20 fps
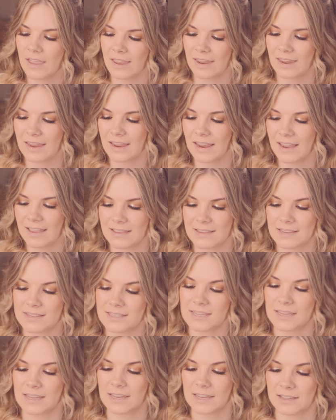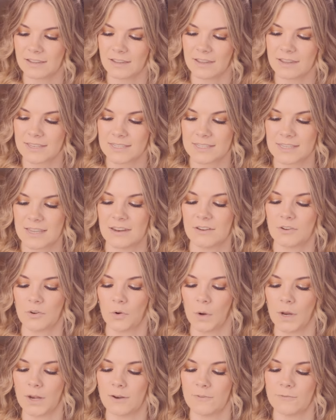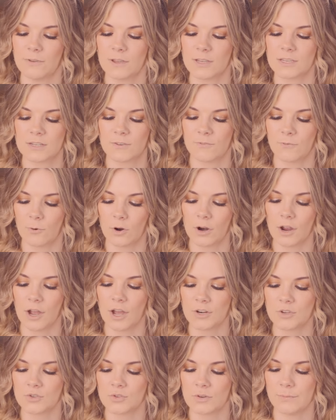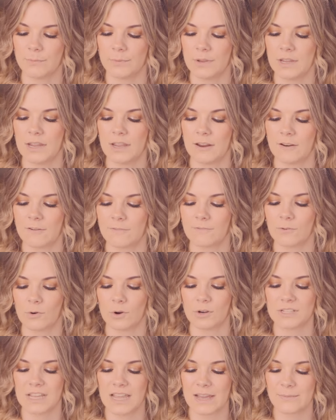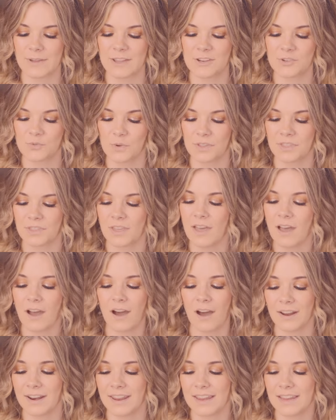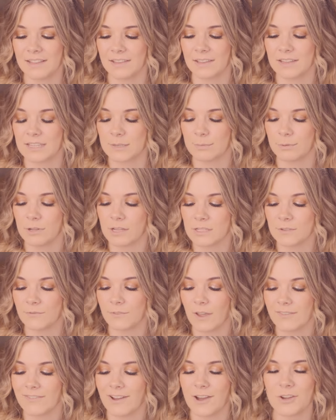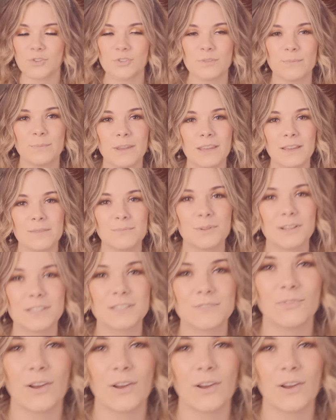He is Helix and Green Fist, 400B and 4 damage with, on a Helix, plus 500B and plus